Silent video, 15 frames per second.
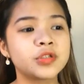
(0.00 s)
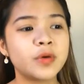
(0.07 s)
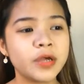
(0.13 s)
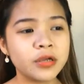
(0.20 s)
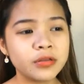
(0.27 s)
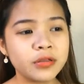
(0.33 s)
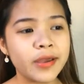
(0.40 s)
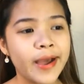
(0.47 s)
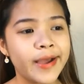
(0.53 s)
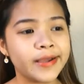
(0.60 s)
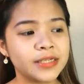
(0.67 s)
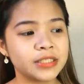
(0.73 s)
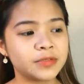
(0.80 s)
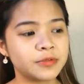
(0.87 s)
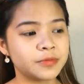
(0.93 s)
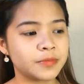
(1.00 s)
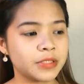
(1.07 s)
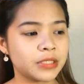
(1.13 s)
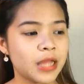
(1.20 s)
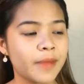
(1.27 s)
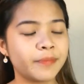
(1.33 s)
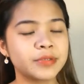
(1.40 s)
So, ayun guys.
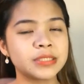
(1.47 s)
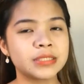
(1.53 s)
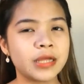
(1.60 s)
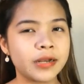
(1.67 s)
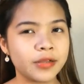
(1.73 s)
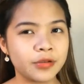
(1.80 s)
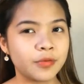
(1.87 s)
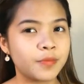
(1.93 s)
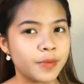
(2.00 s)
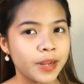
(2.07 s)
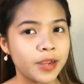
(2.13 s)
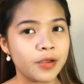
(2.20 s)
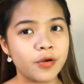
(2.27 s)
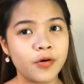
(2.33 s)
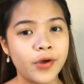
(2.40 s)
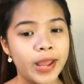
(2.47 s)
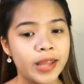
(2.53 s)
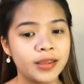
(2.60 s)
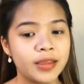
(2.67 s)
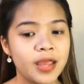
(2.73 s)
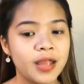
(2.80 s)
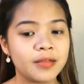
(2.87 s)
Tapos na rin yung break ko
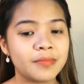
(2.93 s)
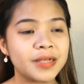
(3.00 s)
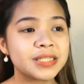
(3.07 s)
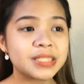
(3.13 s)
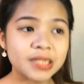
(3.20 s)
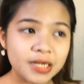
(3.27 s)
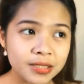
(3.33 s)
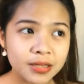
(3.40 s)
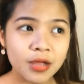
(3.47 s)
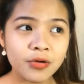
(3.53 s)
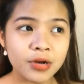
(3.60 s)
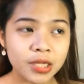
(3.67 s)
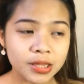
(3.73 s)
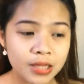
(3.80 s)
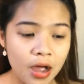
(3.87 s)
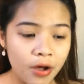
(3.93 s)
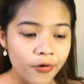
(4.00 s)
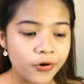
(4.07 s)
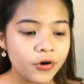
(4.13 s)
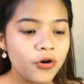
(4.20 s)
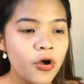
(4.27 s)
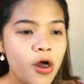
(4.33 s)
and then mag-start na ulit
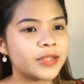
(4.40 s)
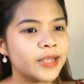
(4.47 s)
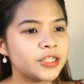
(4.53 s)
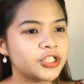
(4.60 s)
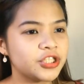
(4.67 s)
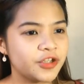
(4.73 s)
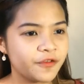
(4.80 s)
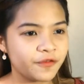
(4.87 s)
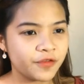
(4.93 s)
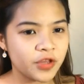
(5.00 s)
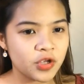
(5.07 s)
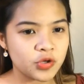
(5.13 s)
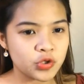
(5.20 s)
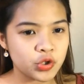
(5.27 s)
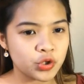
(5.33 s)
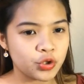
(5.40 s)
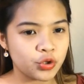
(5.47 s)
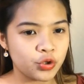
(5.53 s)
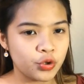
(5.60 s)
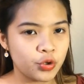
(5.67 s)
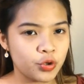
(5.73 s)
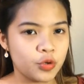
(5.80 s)
ako. The night shift na yung
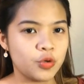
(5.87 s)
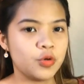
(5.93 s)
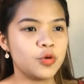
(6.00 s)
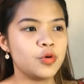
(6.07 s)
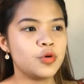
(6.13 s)
sunod ko.